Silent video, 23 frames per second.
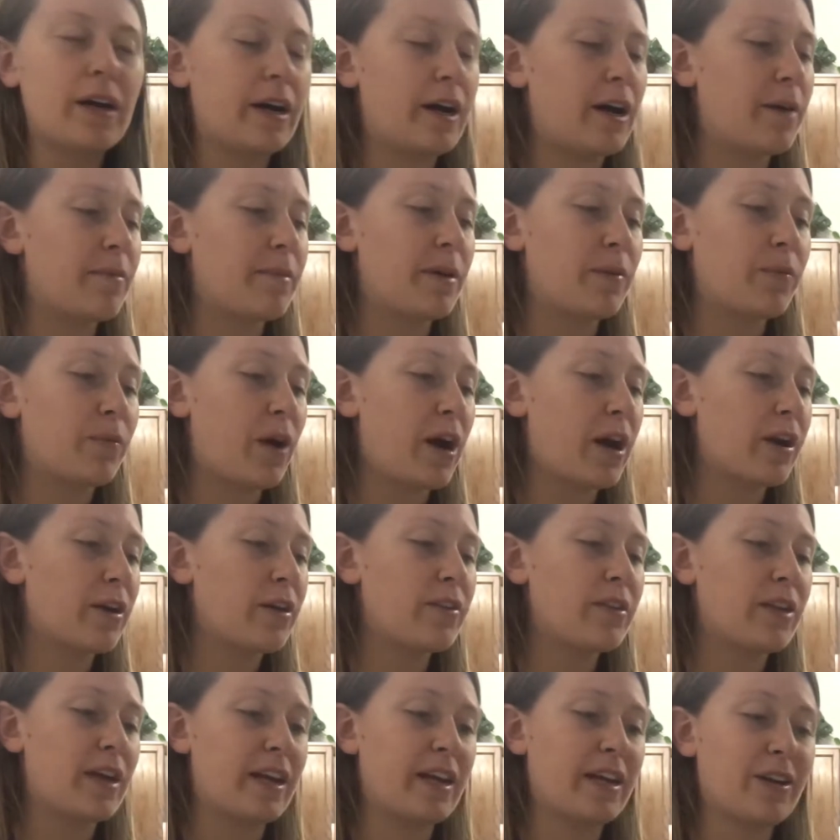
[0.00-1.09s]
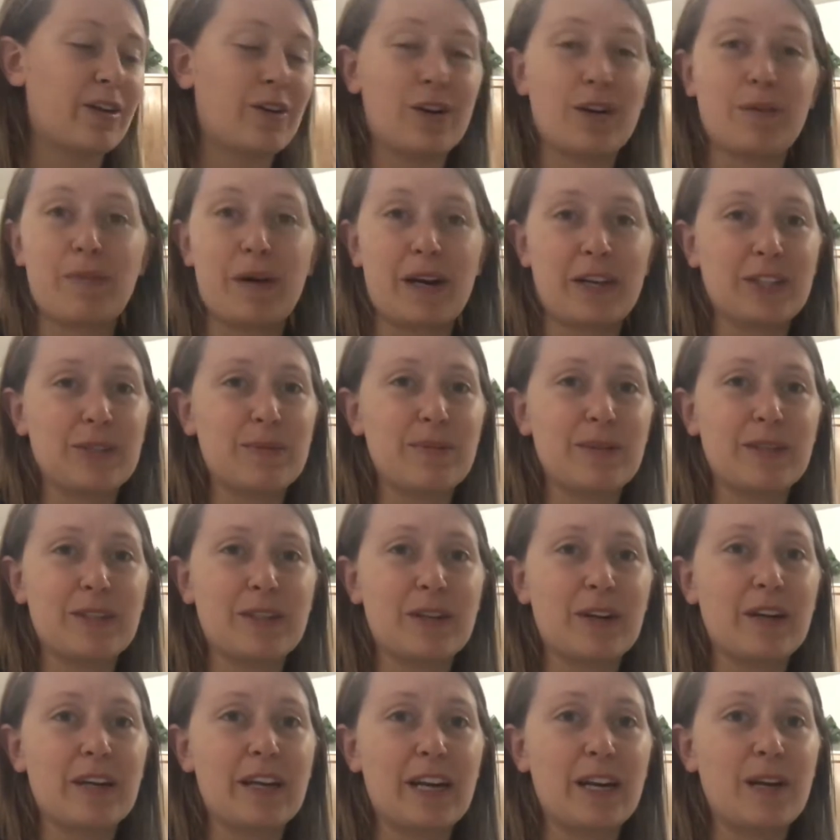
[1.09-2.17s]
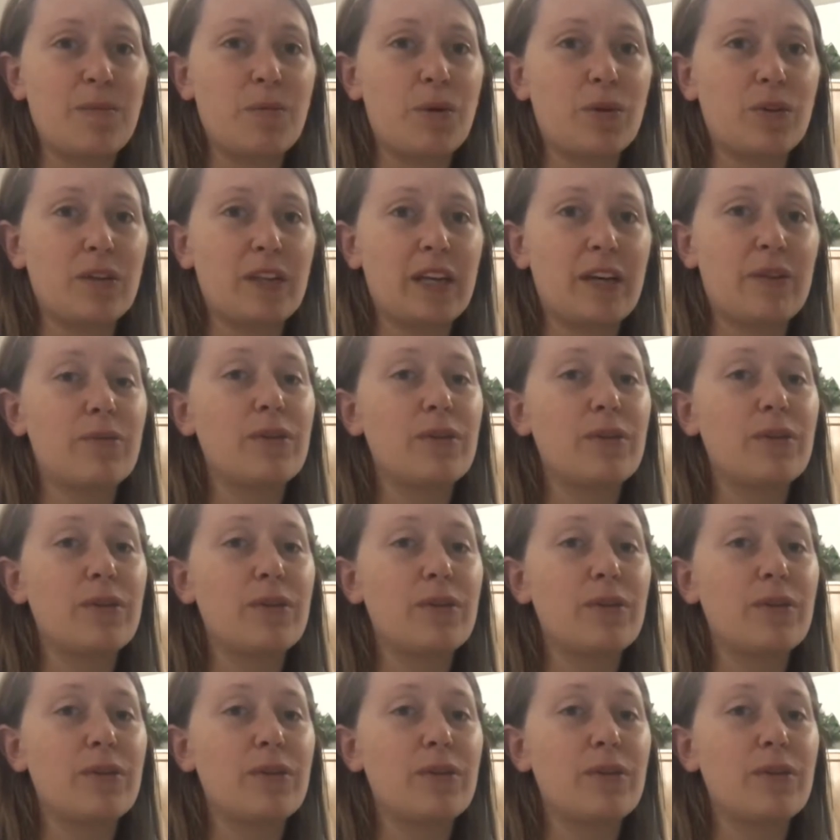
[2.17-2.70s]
and water, that it could possibly start getting moldy,